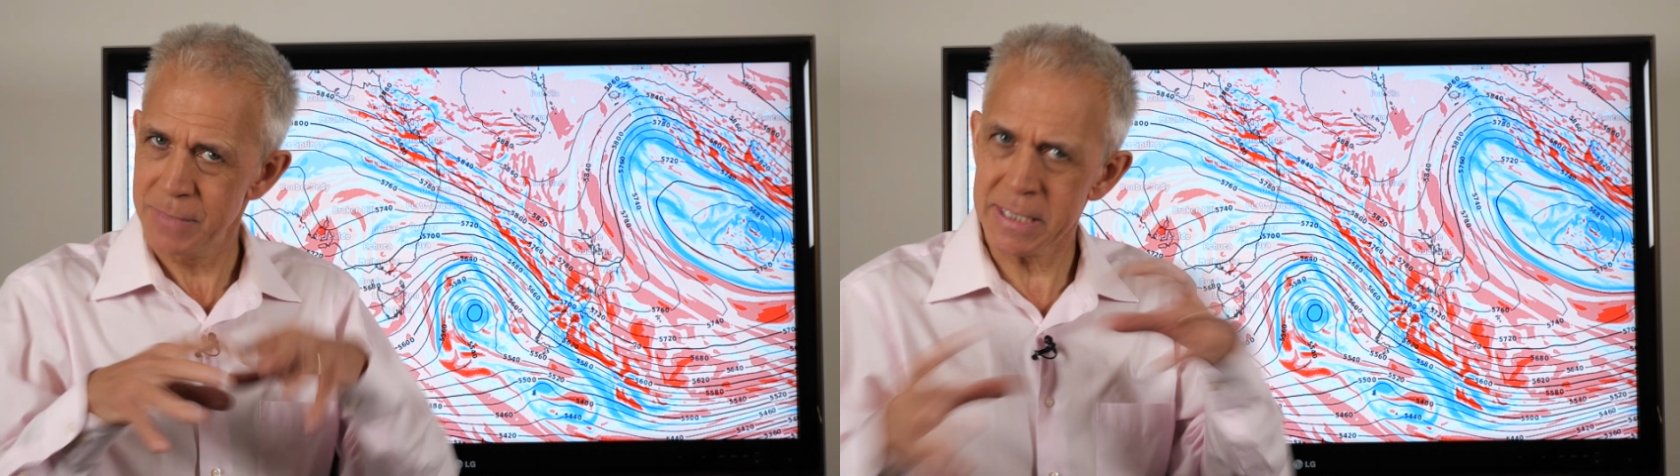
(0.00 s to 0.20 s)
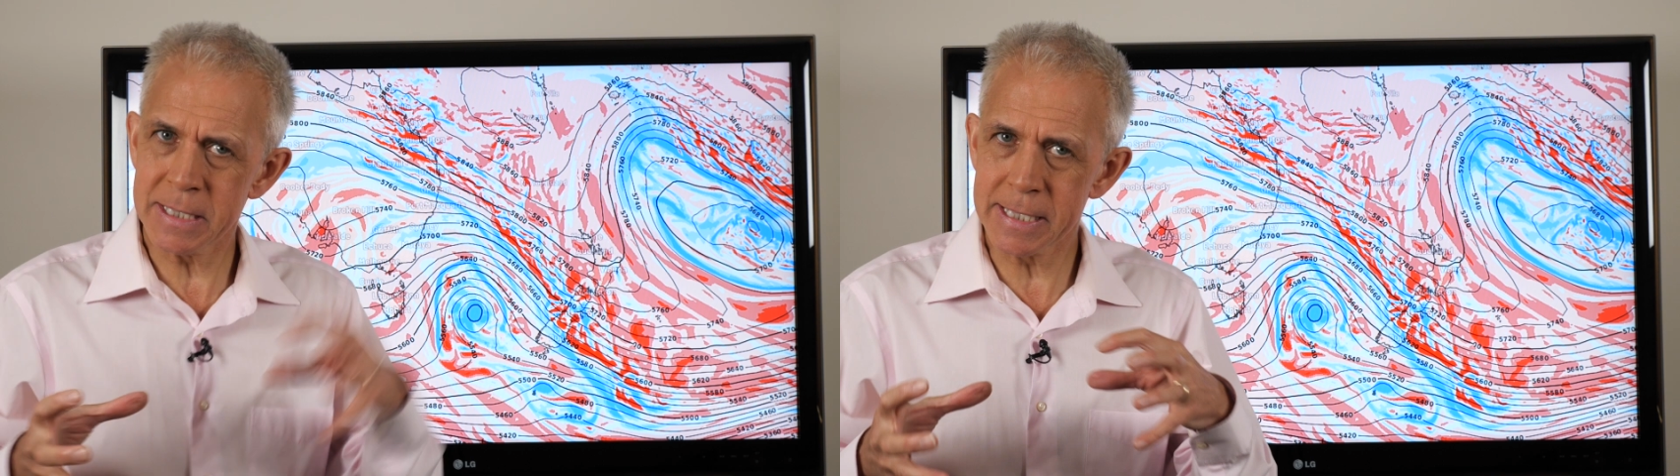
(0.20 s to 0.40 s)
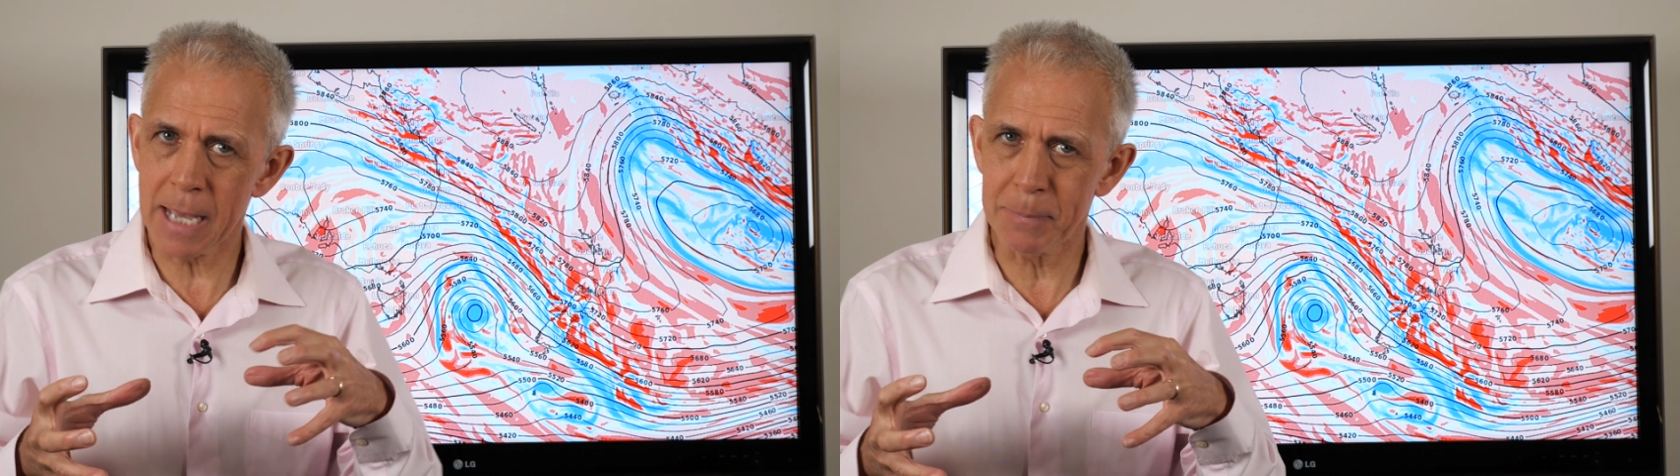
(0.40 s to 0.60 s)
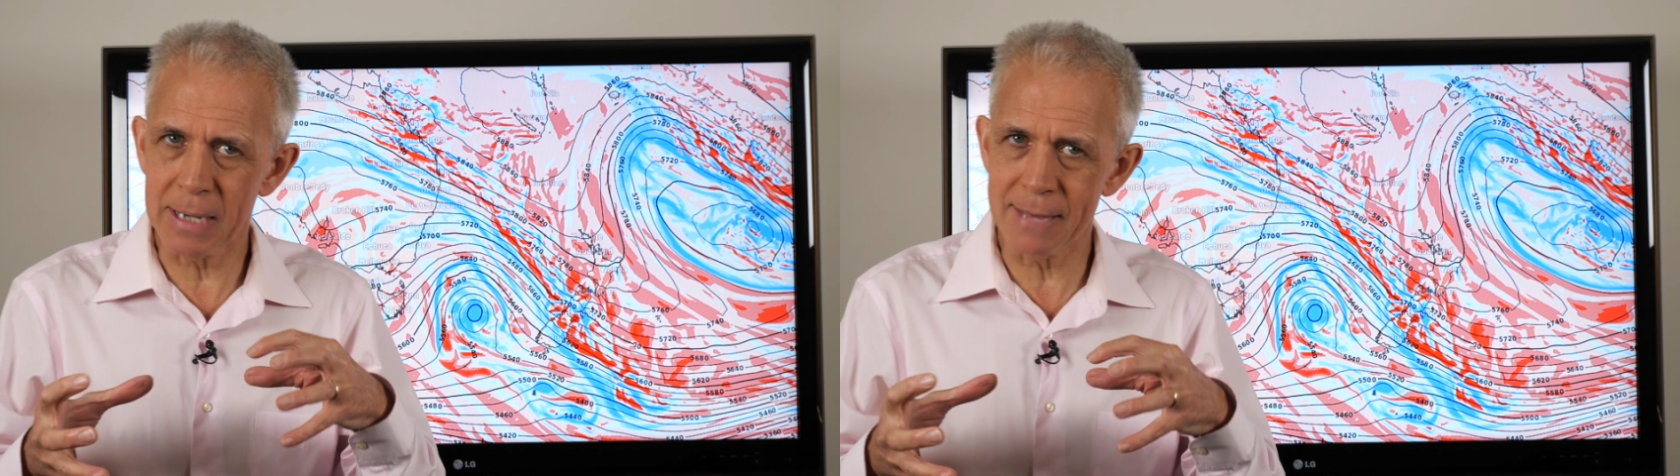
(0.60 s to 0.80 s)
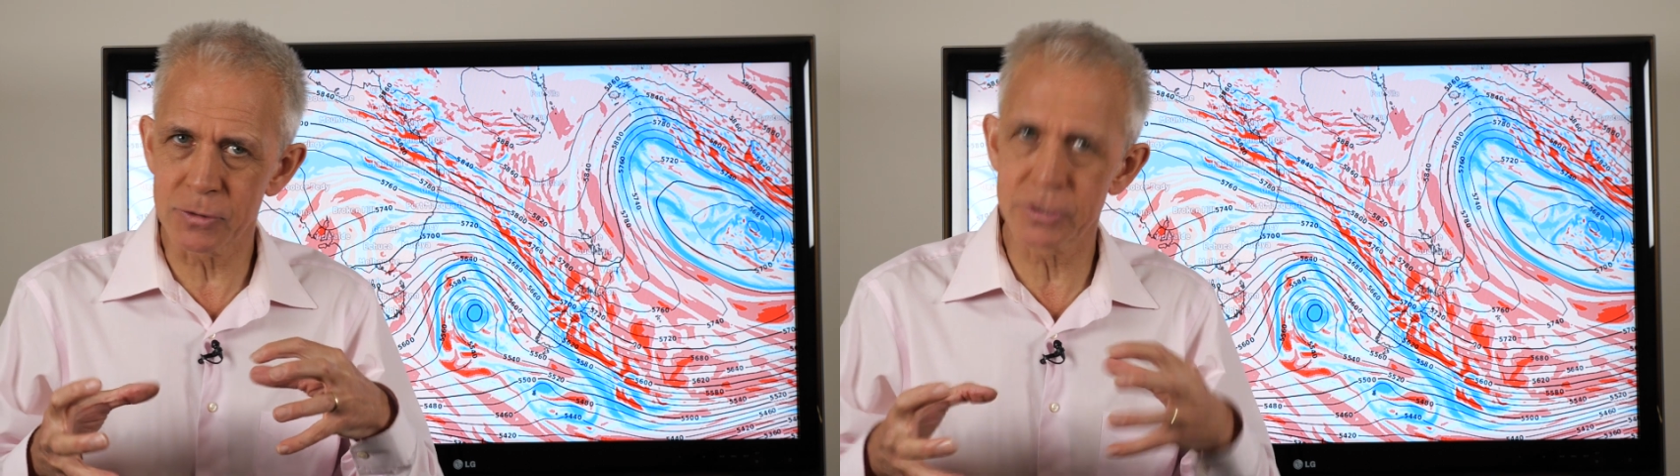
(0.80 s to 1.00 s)
This is the upper
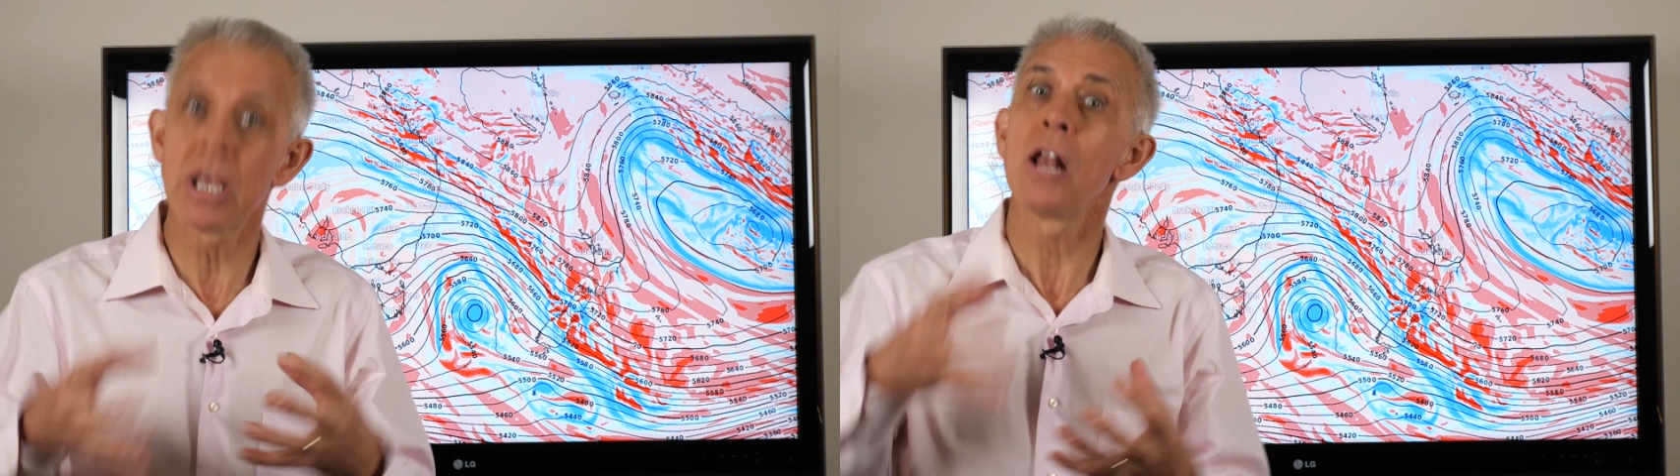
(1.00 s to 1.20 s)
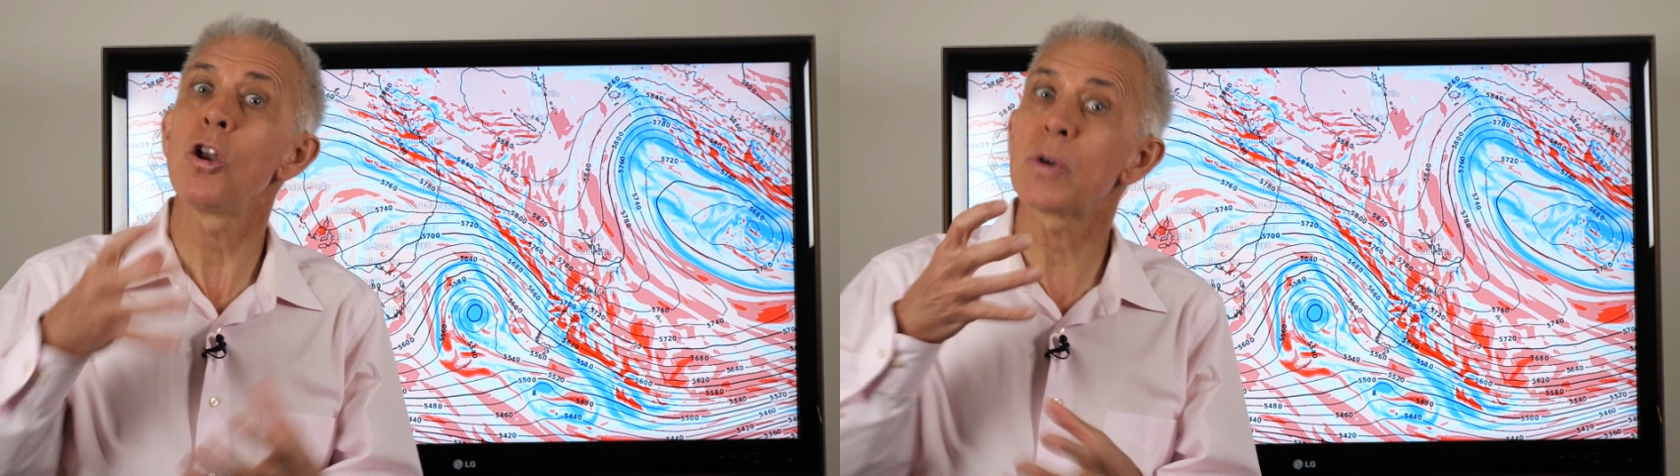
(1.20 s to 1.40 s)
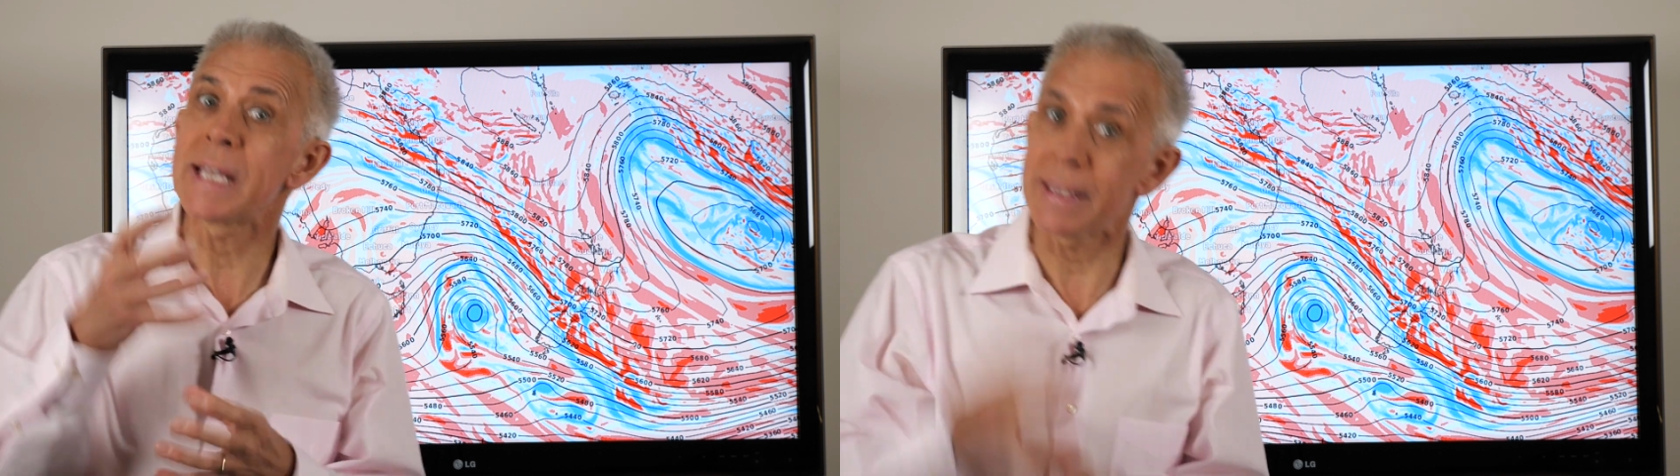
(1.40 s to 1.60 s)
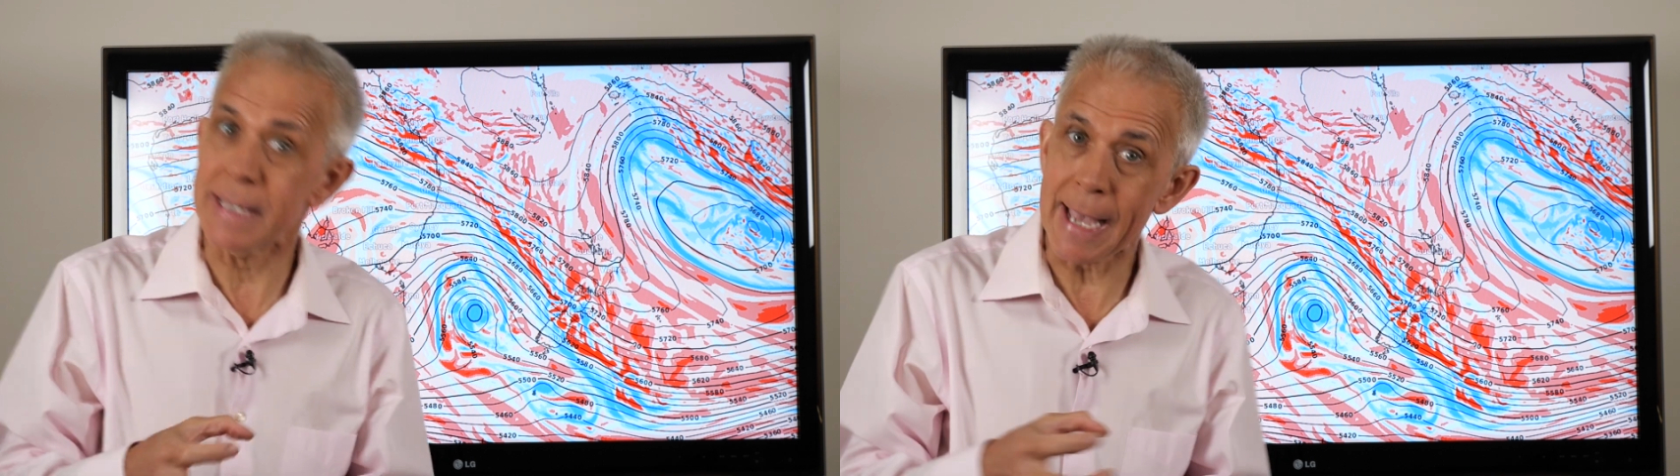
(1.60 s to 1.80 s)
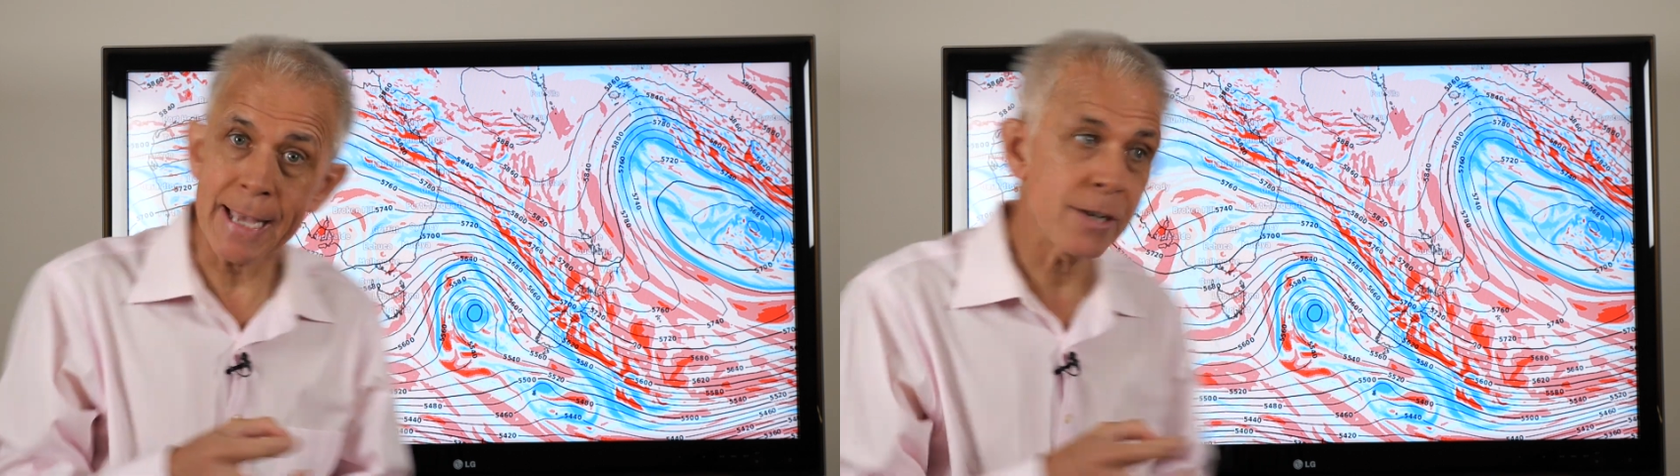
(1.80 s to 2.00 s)
levels looking at
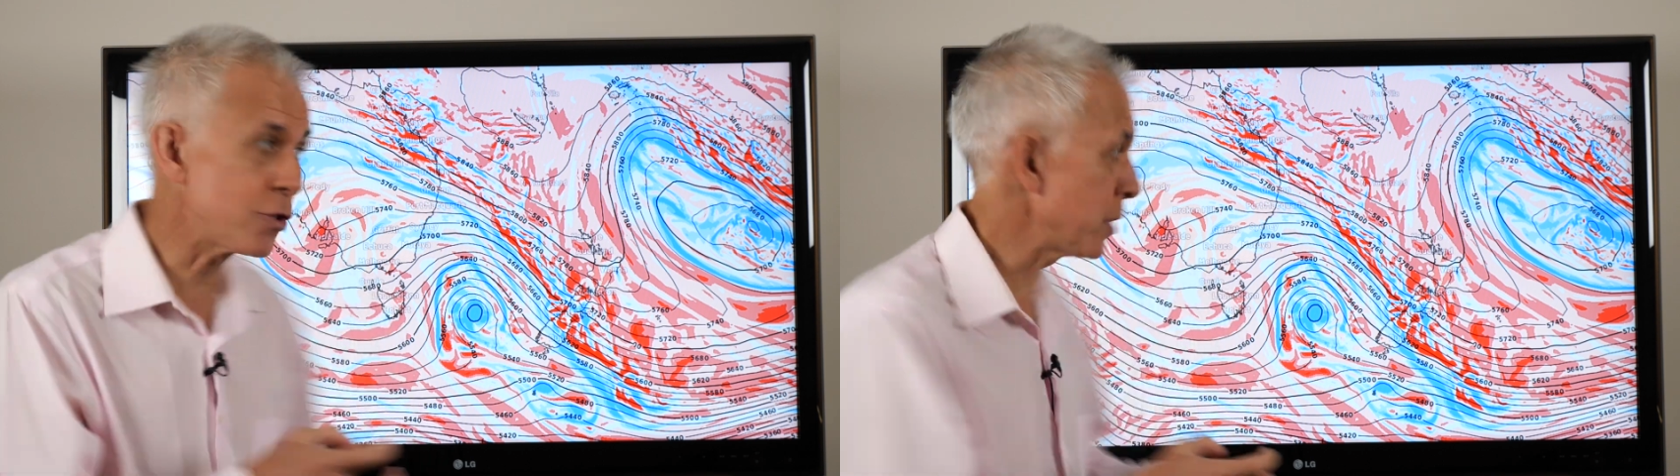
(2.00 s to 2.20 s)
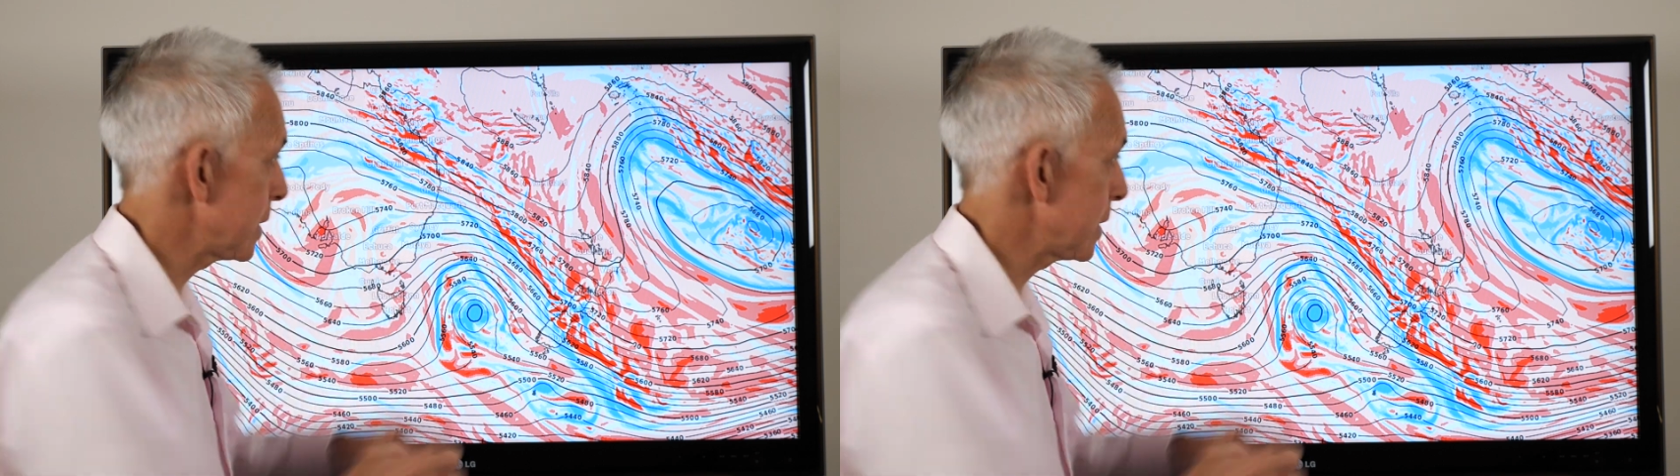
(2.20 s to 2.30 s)
the energy,